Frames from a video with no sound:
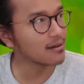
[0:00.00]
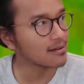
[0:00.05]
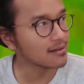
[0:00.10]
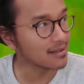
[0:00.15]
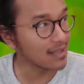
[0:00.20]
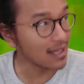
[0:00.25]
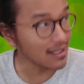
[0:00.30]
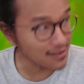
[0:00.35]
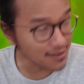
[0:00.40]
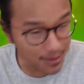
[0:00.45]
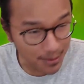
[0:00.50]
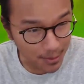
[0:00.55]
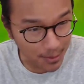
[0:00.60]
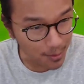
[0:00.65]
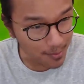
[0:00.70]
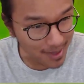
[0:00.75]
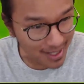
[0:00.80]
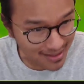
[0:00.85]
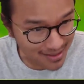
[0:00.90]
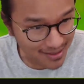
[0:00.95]
That's not all
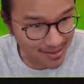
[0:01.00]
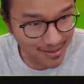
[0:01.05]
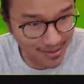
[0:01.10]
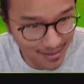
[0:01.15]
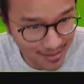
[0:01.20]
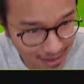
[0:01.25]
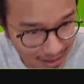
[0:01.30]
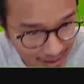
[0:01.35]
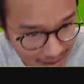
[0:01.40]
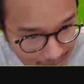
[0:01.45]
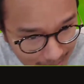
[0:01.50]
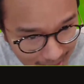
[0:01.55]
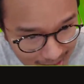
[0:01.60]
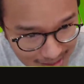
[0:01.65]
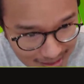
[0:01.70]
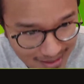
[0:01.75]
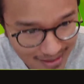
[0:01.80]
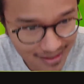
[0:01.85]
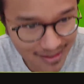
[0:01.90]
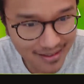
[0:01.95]
bad news. I
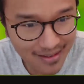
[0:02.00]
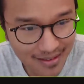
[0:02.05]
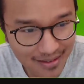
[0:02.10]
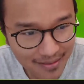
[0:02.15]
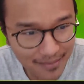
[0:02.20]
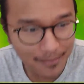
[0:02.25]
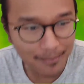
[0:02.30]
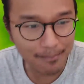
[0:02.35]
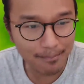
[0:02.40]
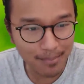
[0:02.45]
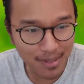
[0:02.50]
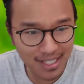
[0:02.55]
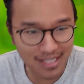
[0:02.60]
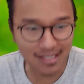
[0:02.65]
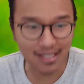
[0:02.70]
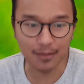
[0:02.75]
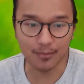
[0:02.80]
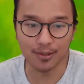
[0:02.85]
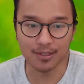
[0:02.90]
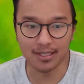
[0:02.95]
imagine big
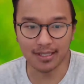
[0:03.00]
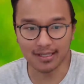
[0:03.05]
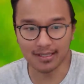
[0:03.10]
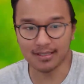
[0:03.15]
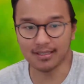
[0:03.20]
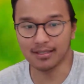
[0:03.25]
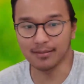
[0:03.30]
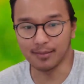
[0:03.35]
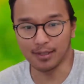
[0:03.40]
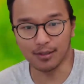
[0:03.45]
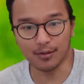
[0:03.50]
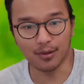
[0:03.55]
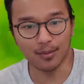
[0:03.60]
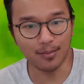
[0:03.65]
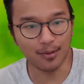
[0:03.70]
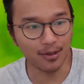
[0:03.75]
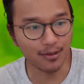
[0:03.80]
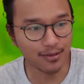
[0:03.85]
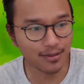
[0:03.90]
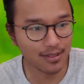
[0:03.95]
tech will take a similar
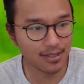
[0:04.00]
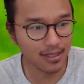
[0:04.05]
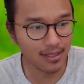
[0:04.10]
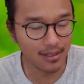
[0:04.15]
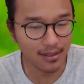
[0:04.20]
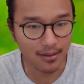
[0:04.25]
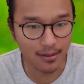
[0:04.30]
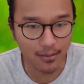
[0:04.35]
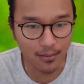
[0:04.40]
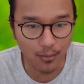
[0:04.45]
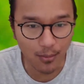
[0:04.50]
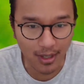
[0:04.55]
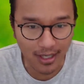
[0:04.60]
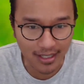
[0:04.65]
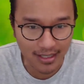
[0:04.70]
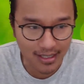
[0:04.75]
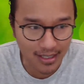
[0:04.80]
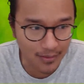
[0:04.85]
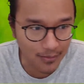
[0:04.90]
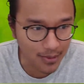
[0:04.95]
approach to what
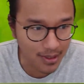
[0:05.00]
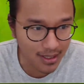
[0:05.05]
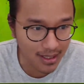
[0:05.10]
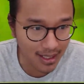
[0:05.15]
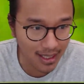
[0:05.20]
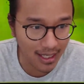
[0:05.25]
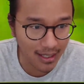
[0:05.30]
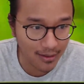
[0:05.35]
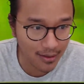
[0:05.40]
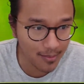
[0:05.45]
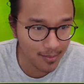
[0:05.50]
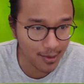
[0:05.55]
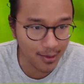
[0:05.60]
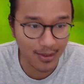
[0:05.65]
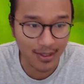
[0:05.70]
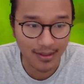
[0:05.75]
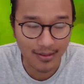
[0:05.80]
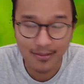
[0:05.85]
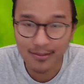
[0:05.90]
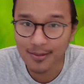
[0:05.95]
it did with cloud
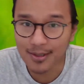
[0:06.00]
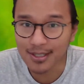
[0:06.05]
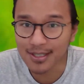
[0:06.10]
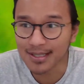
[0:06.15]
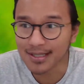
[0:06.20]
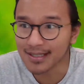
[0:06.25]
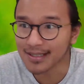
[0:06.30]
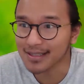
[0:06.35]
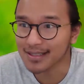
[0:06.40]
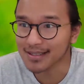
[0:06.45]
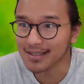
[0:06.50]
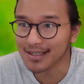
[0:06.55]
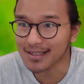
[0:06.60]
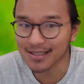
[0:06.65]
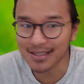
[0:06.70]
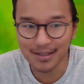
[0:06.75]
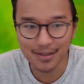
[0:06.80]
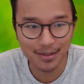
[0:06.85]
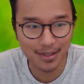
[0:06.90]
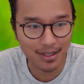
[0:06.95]
computing, which is
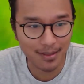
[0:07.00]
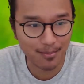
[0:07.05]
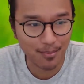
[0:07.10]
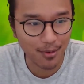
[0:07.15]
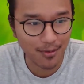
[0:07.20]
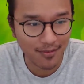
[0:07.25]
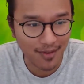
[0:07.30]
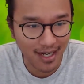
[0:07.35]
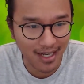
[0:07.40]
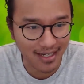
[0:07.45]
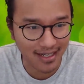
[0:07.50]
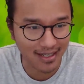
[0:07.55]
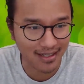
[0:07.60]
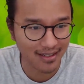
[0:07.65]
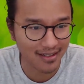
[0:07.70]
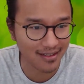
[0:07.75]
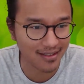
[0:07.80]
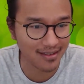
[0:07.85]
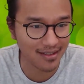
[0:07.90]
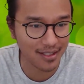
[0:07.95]
essentially
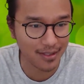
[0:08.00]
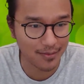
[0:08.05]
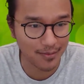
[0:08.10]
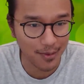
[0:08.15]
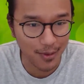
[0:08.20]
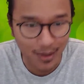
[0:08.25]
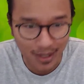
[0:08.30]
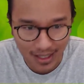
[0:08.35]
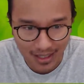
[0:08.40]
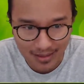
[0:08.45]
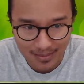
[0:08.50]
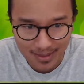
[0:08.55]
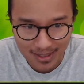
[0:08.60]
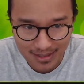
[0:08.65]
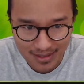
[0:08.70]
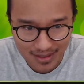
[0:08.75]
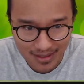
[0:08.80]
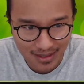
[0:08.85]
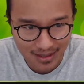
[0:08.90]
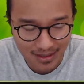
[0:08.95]
providing these raw
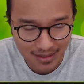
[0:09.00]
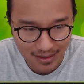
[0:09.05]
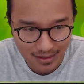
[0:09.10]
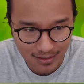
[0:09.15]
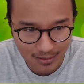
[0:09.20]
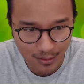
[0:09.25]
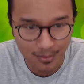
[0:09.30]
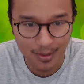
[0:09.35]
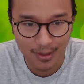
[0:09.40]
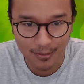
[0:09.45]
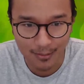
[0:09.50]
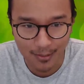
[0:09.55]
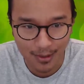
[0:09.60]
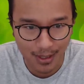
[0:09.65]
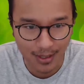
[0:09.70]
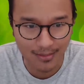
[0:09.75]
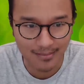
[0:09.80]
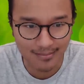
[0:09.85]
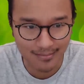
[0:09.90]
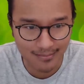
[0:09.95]
elements that are normally
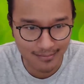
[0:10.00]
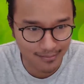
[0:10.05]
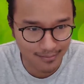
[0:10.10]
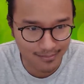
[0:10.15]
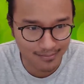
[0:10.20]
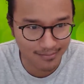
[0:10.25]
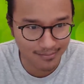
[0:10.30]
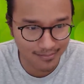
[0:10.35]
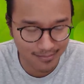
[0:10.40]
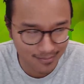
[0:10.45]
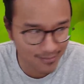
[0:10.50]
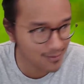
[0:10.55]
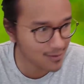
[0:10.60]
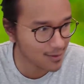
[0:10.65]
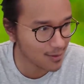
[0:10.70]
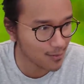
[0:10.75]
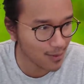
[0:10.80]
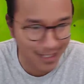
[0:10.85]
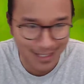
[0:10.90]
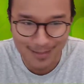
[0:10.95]
really
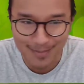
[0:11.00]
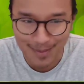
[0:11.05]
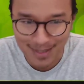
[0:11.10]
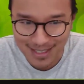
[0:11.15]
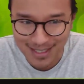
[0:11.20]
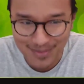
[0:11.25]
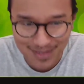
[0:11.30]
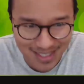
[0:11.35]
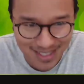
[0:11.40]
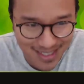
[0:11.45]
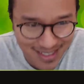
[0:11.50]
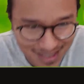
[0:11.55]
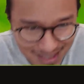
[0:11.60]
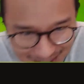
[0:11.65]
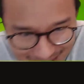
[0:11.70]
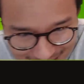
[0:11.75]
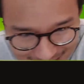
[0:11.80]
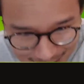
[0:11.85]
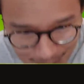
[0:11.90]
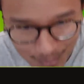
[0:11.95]
quite expensive
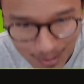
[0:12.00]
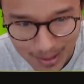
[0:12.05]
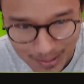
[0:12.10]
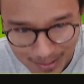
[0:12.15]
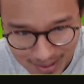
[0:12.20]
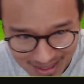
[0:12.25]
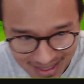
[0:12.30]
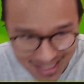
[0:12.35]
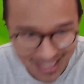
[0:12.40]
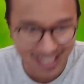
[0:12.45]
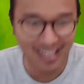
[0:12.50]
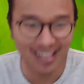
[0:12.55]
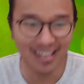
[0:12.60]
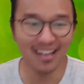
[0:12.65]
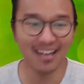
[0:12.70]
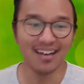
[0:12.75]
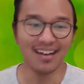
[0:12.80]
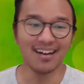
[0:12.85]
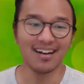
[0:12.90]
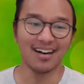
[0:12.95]
to work with,
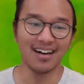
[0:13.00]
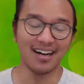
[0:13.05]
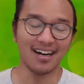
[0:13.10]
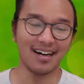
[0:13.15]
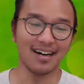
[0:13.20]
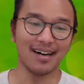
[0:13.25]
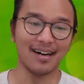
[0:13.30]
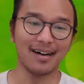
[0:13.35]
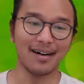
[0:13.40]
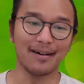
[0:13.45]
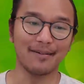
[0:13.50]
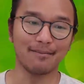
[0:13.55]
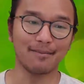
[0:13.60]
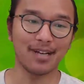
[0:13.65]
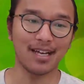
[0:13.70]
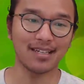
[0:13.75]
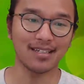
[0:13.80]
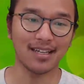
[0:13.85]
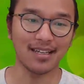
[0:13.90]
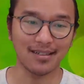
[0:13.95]

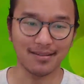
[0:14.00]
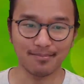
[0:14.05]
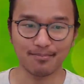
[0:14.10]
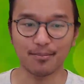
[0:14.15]
and